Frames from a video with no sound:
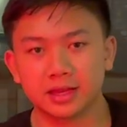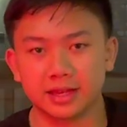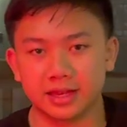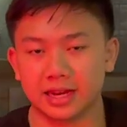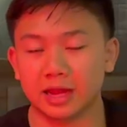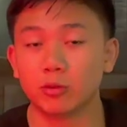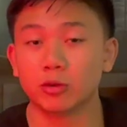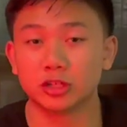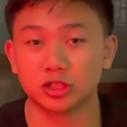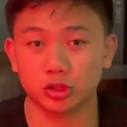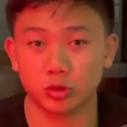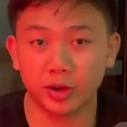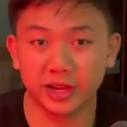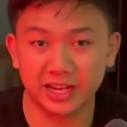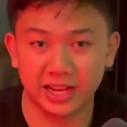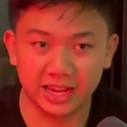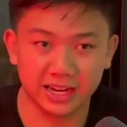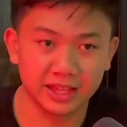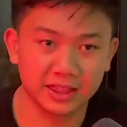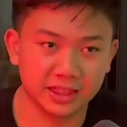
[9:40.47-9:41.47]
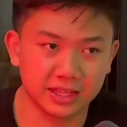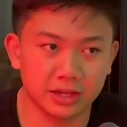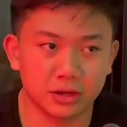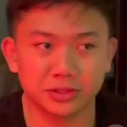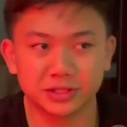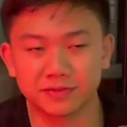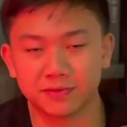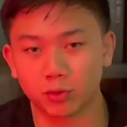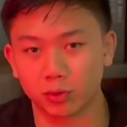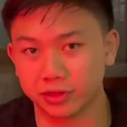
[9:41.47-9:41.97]
And I wouldn't trade anything
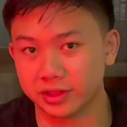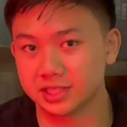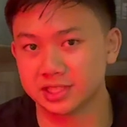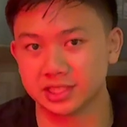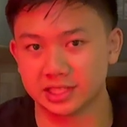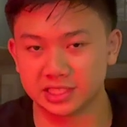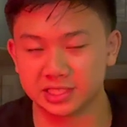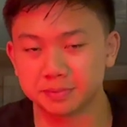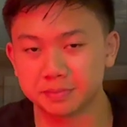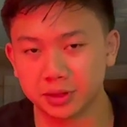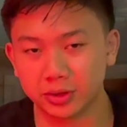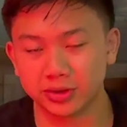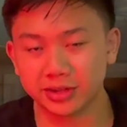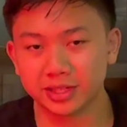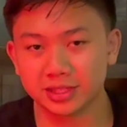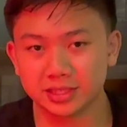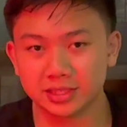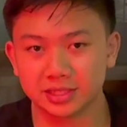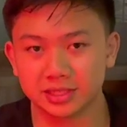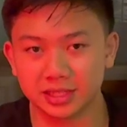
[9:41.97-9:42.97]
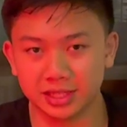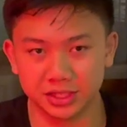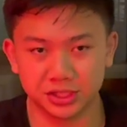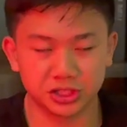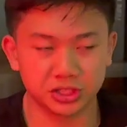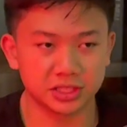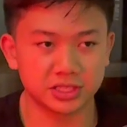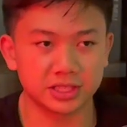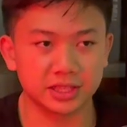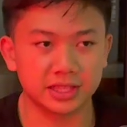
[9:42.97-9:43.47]
else for this experience. It's
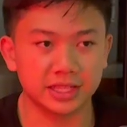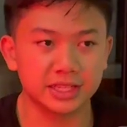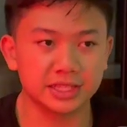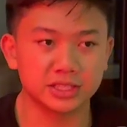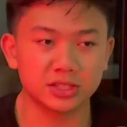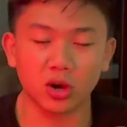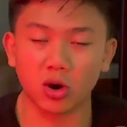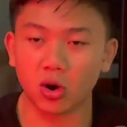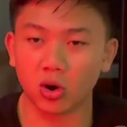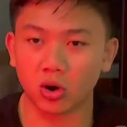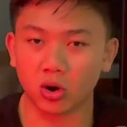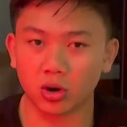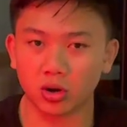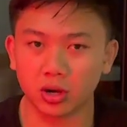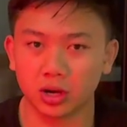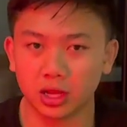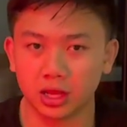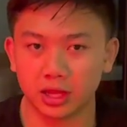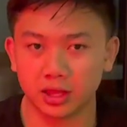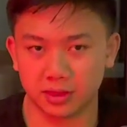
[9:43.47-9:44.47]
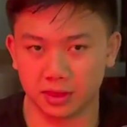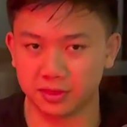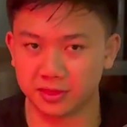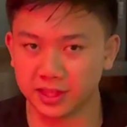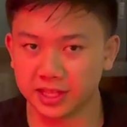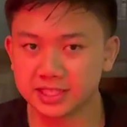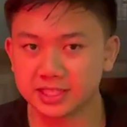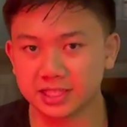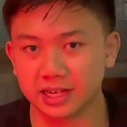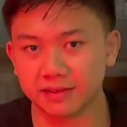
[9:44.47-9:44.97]
just these are the
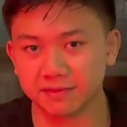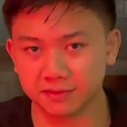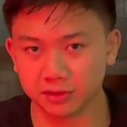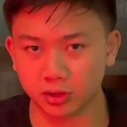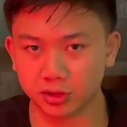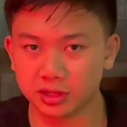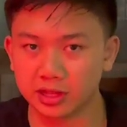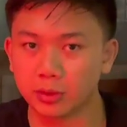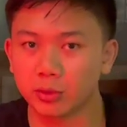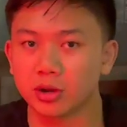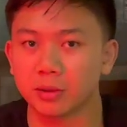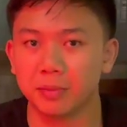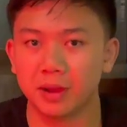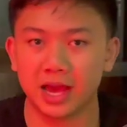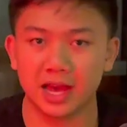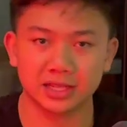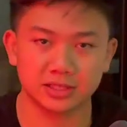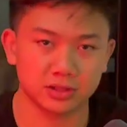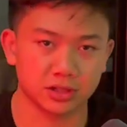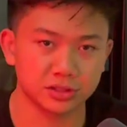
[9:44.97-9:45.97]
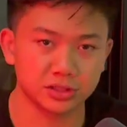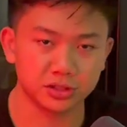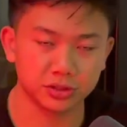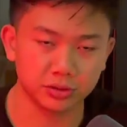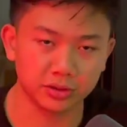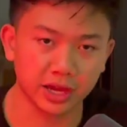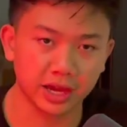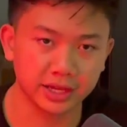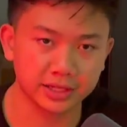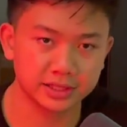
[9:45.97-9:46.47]
things that I've learned that I want to pass on to you
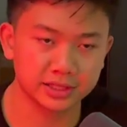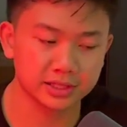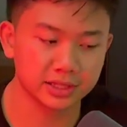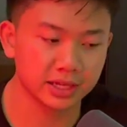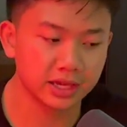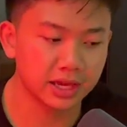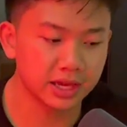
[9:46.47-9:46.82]
guys.